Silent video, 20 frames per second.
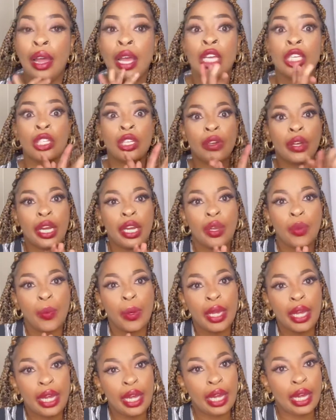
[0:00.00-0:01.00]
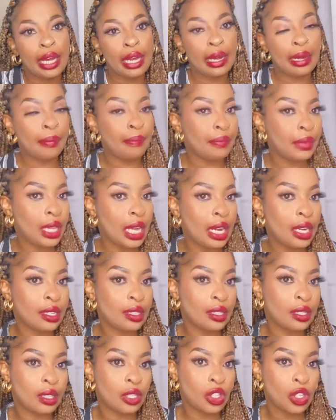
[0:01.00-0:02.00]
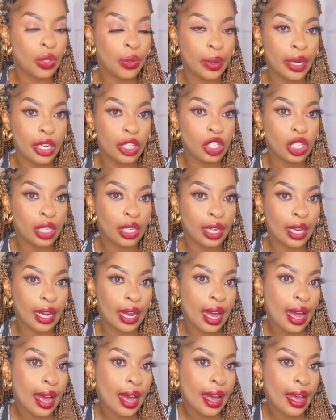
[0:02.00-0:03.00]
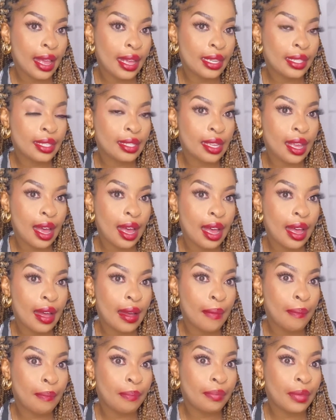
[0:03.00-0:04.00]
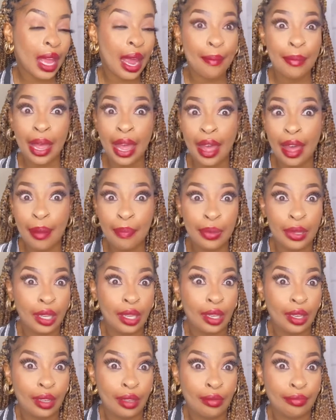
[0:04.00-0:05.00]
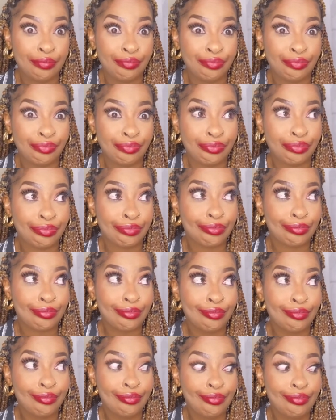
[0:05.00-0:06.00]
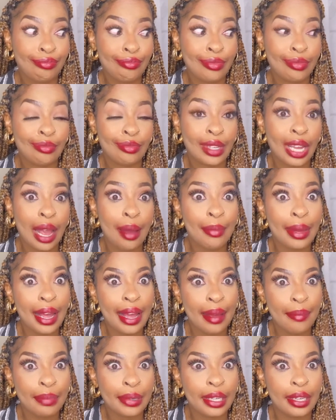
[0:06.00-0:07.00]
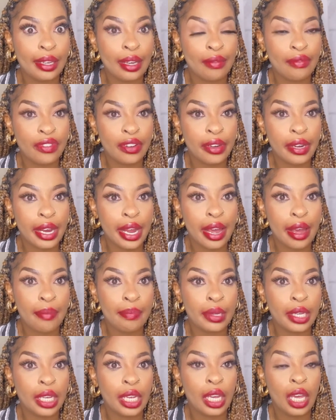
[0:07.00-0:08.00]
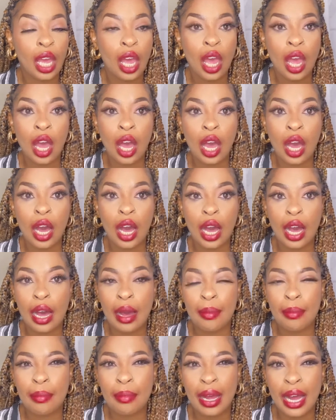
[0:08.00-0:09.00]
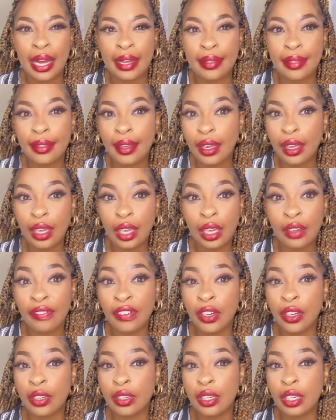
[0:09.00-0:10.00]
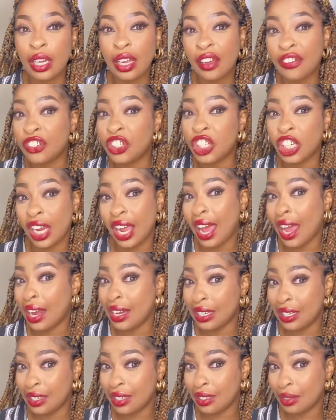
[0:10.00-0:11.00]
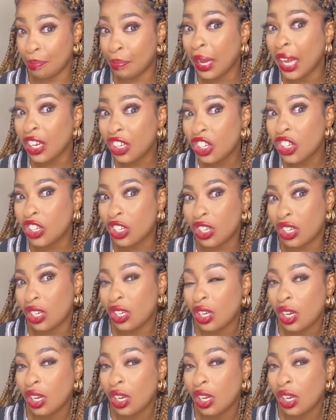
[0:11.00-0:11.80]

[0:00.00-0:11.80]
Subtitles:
So anyway, that is the situation, guys. I'm happy. I'm very happy. I think even if she had pitched,